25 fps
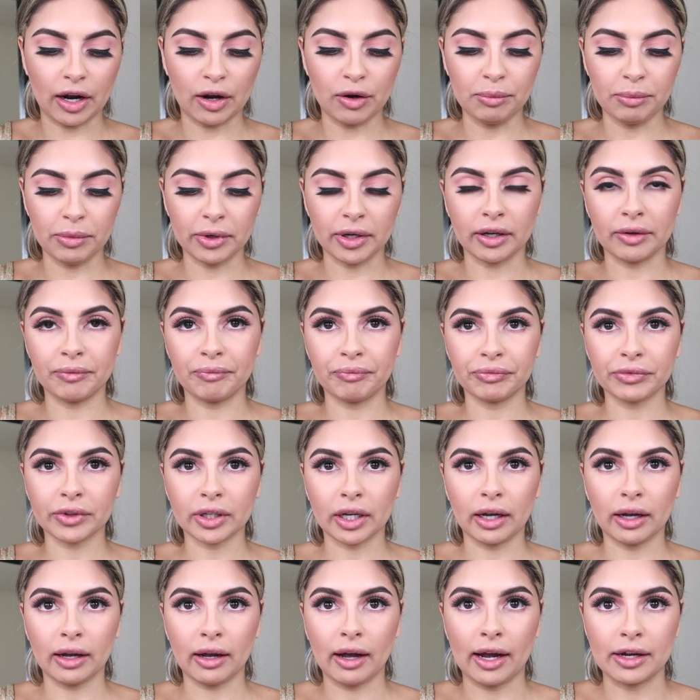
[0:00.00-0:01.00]
now, but
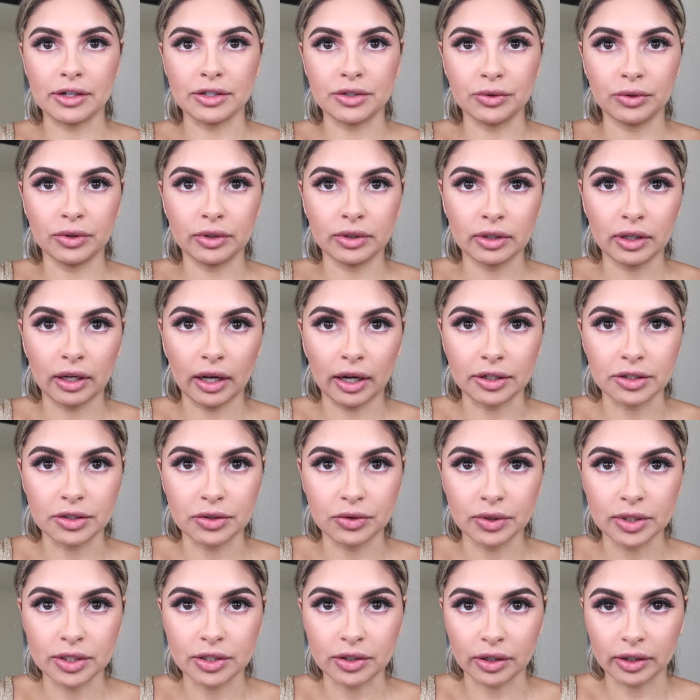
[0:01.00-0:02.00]
I do it
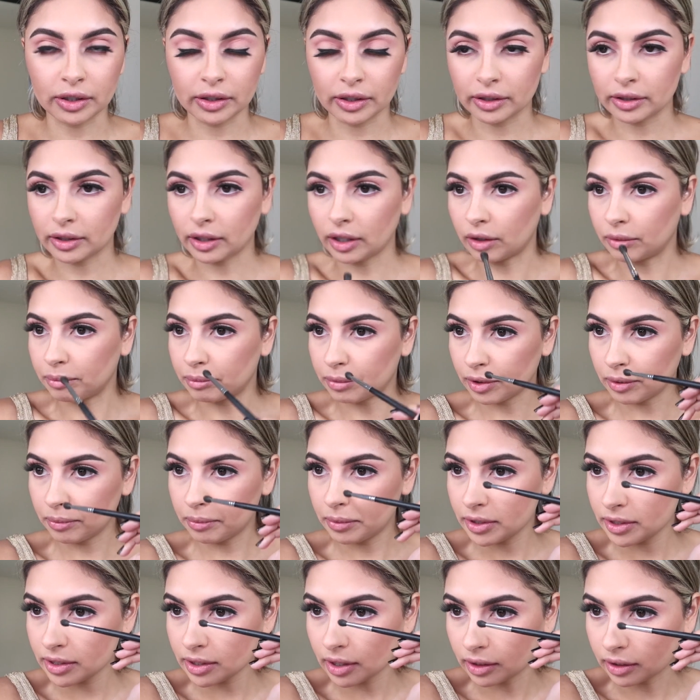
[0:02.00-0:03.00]
dark like that on
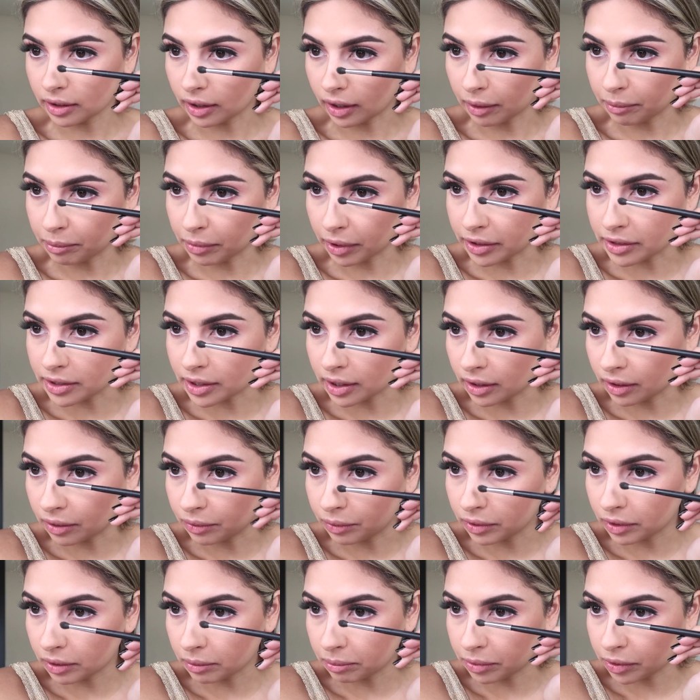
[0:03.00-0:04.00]
purpose, and then I blend it
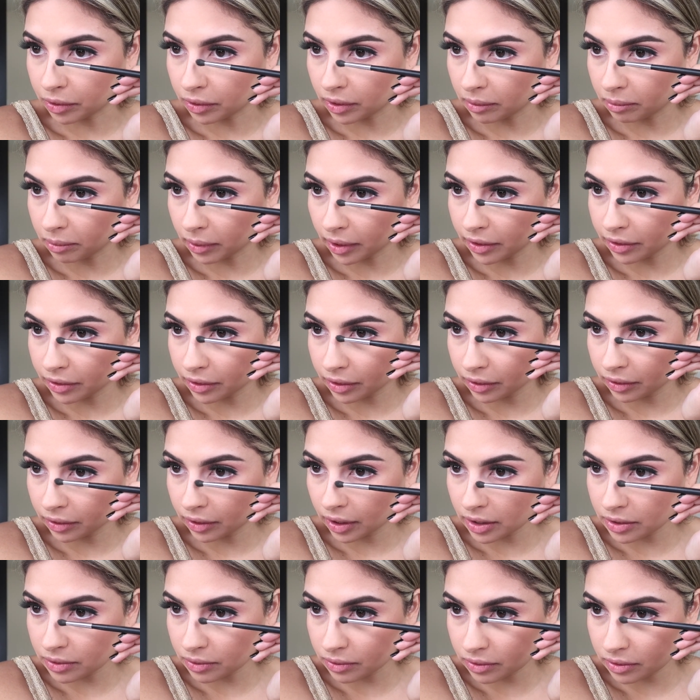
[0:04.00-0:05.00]
in with a beauty blender. You
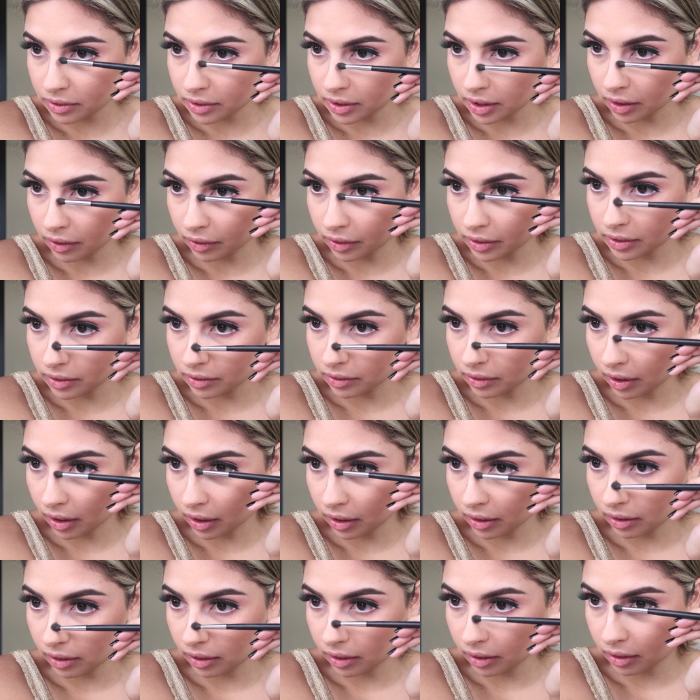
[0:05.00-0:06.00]
guys will see how I do
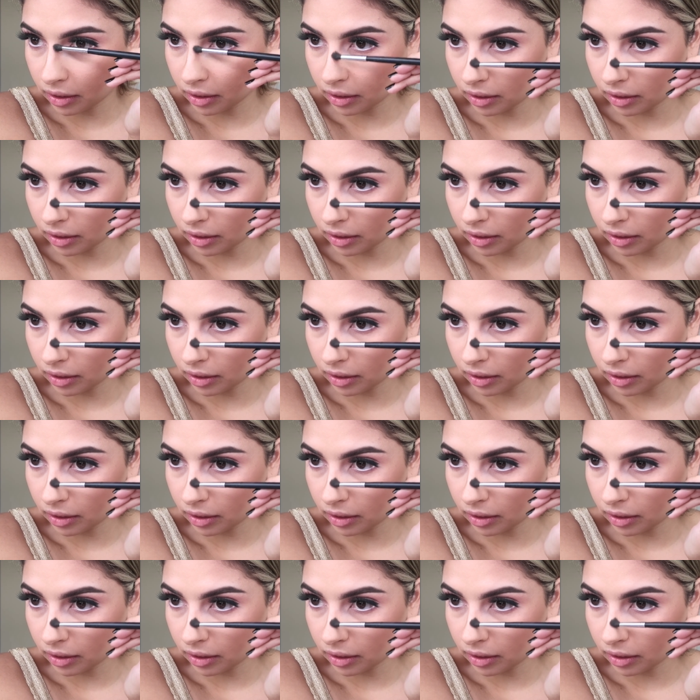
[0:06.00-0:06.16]
that.